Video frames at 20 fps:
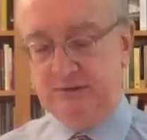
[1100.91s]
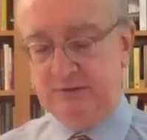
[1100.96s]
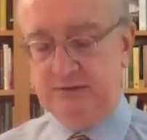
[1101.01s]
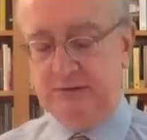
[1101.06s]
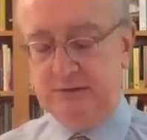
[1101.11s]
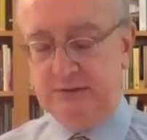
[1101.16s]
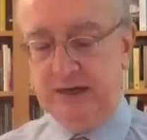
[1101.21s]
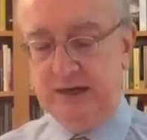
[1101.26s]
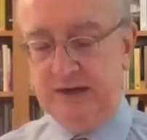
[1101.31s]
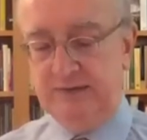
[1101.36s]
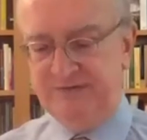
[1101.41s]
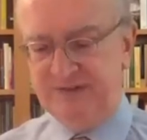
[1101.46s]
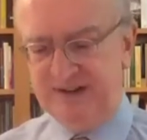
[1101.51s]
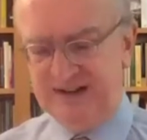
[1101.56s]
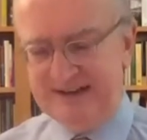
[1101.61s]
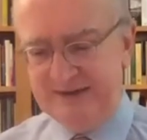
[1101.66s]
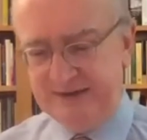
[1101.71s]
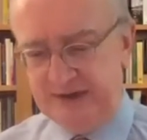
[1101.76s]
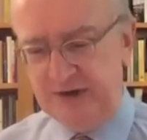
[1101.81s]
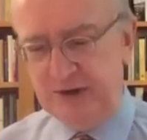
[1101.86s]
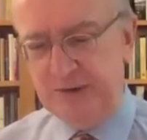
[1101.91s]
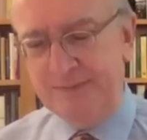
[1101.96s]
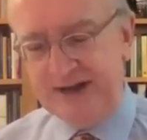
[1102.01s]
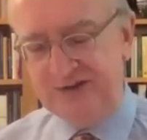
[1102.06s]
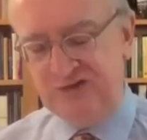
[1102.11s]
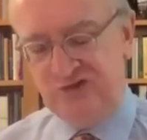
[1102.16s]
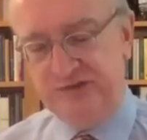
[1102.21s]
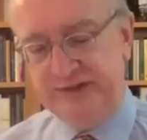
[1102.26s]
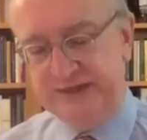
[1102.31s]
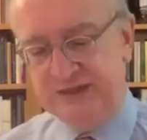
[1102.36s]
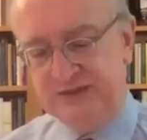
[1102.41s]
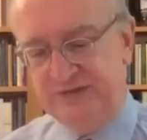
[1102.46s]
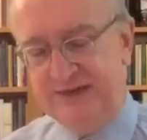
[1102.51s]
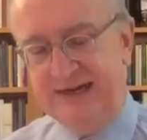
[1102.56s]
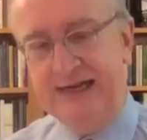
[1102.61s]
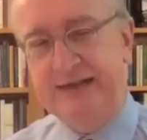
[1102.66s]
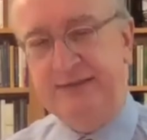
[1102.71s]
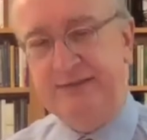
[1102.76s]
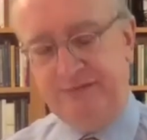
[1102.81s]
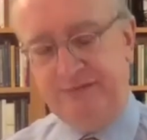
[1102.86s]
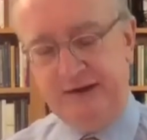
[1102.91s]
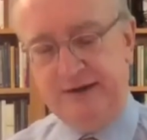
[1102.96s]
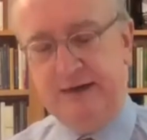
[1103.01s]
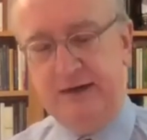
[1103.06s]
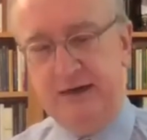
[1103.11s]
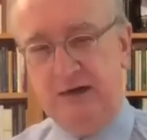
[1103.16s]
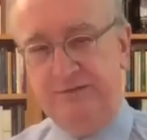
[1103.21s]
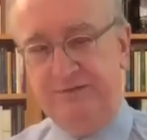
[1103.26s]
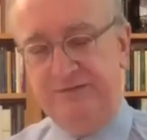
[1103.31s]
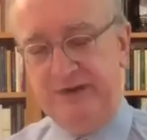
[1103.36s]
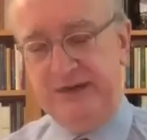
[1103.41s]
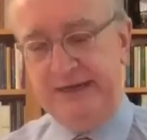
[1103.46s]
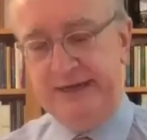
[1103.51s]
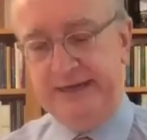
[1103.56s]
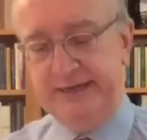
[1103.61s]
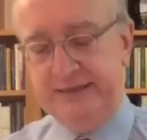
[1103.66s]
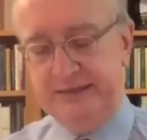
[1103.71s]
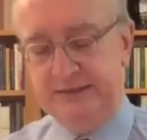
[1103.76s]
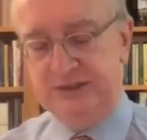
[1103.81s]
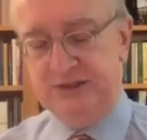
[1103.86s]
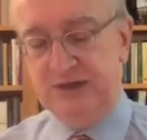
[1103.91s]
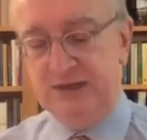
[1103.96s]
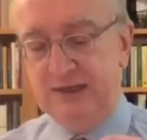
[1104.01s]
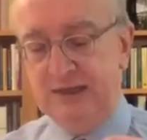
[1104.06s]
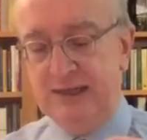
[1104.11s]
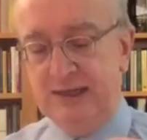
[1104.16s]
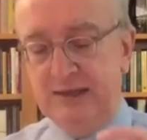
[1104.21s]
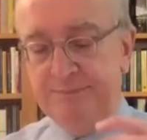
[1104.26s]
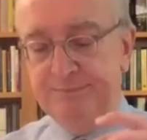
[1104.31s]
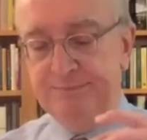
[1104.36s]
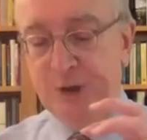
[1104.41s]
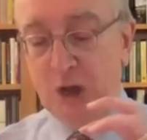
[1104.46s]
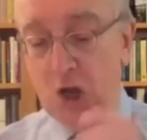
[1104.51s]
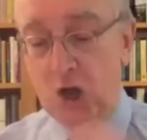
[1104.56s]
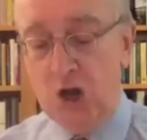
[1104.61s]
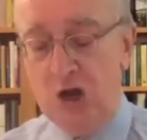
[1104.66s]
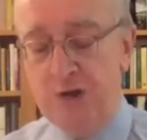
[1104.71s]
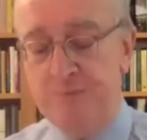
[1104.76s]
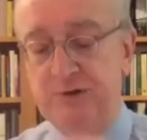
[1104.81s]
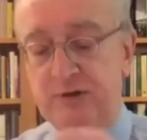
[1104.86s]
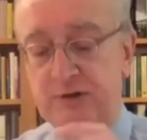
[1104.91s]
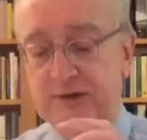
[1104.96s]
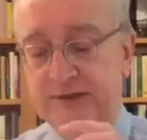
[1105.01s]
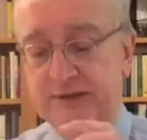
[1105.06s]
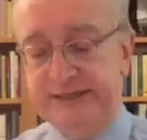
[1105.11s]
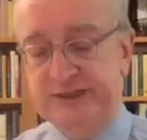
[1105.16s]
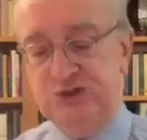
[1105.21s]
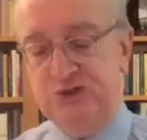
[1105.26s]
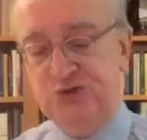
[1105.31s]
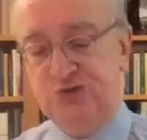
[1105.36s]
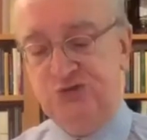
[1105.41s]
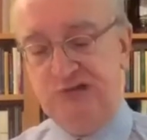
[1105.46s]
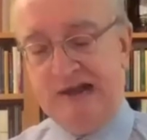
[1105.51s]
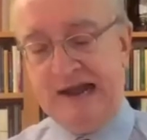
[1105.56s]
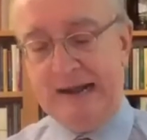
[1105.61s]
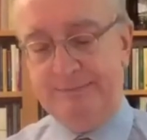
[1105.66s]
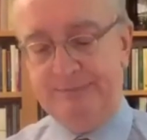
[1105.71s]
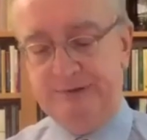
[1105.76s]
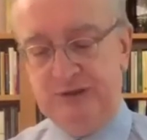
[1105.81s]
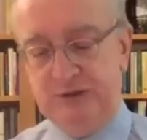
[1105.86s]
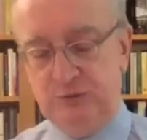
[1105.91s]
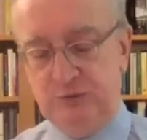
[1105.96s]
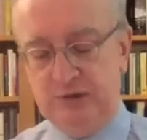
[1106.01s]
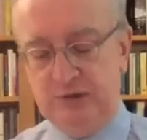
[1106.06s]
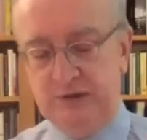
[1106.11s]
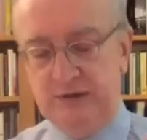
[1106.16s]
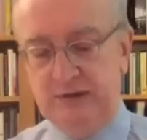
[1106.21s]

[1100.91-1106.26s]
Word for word: Of, can you imagine this? For nearly three and a half years, permanently strapped to a,